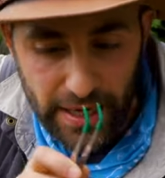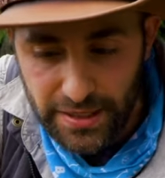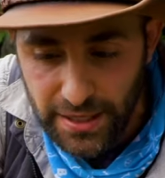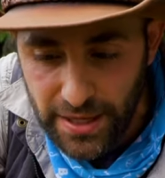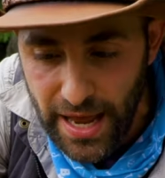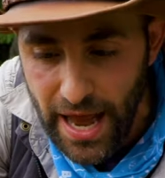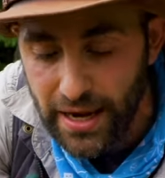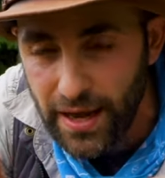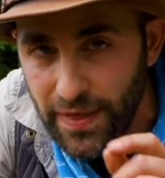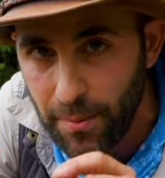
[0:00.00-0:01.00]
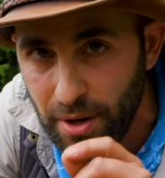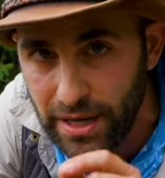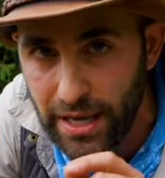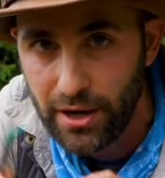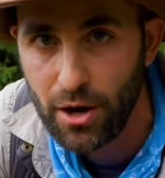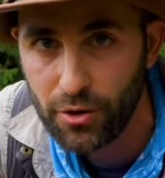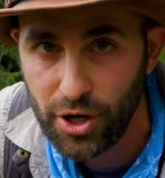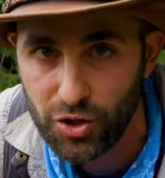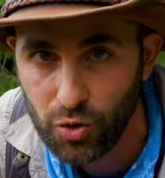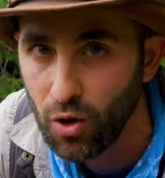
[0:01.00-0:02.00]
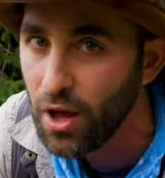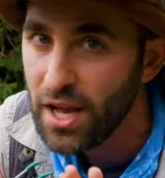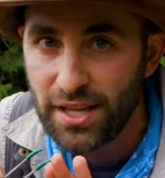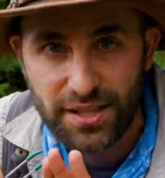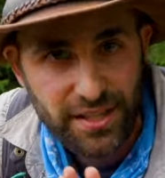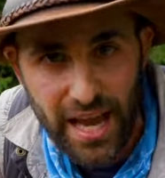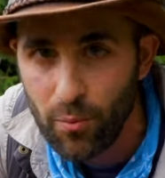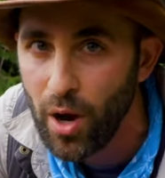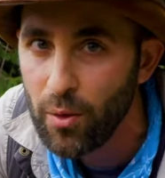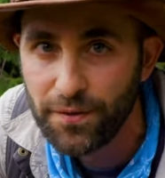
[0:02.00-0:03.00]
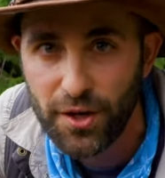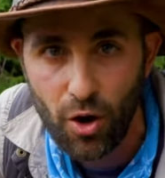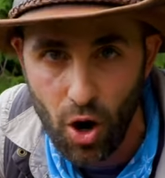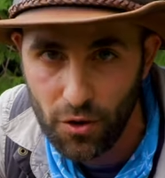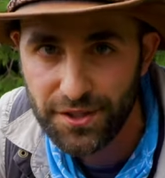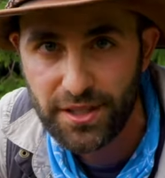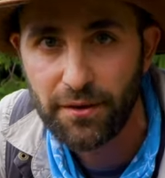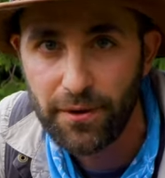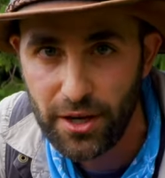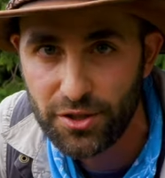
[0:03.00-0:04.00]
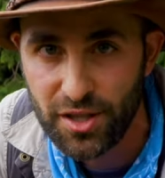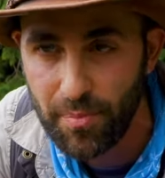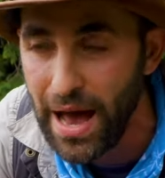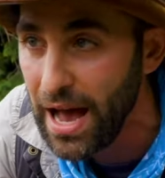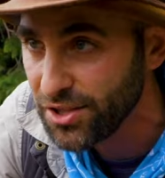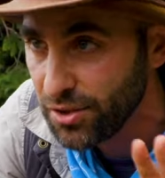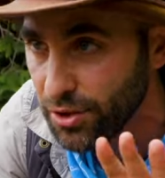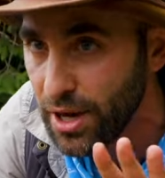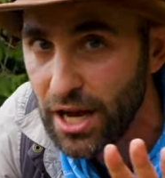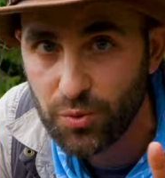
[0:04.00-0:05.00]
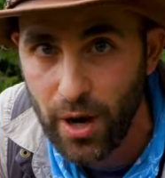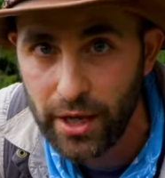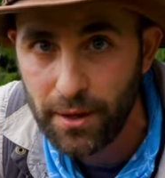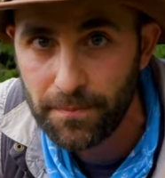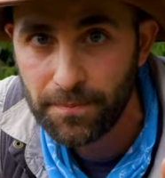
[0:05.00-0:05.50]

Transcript: into the net, and then I'm gonna get it under control. Same way we've done all the sting videos in the past. Are you guys ready?